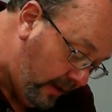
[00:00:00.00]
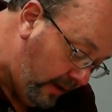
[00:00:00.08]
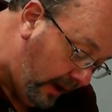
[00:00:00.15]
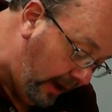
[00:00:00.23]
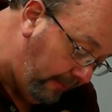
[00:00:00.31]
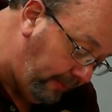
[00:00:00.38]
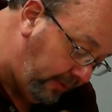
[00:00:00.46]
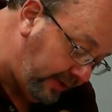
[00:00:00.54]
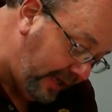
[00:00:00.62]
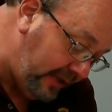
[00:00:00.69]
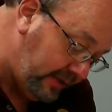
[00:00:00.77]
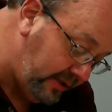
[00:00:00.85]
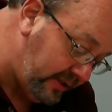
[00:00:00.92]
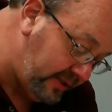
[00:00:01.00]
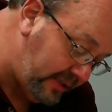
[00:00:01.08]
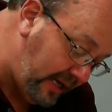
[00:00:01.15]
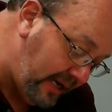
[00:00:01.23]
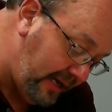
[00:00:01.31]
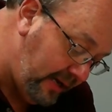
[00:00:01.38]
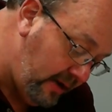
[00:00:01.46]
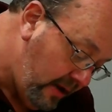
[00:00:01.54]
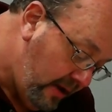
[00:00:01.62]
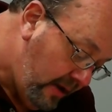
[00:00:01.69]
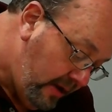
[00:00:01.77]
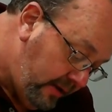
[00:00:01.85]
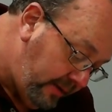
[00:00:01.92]
I'll put that to the side
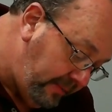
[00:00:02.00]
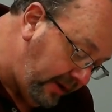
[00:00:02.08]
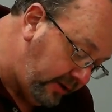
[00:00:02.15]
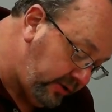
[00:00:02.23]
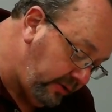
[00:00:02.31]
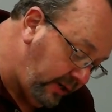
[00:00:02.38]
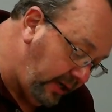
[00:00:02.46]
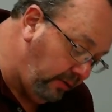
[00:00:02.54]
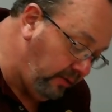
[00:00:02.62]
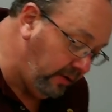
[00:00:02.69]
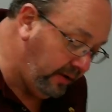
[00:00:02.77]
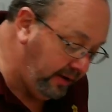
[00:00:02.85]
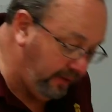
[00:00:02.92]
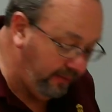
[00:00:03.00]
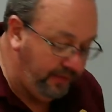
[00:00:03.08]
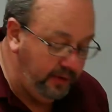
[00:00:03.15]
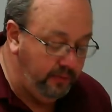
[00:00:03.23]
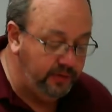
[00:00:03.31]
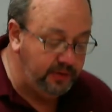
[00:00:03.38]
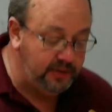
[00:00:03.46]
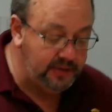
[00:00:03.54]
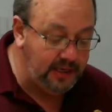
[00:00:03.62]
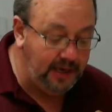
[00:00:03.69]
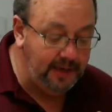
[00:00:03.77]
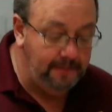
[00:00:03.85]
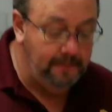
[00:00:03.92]
to make sure I don't interfere with the
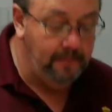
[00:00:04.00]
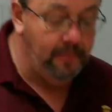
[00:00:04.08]
site,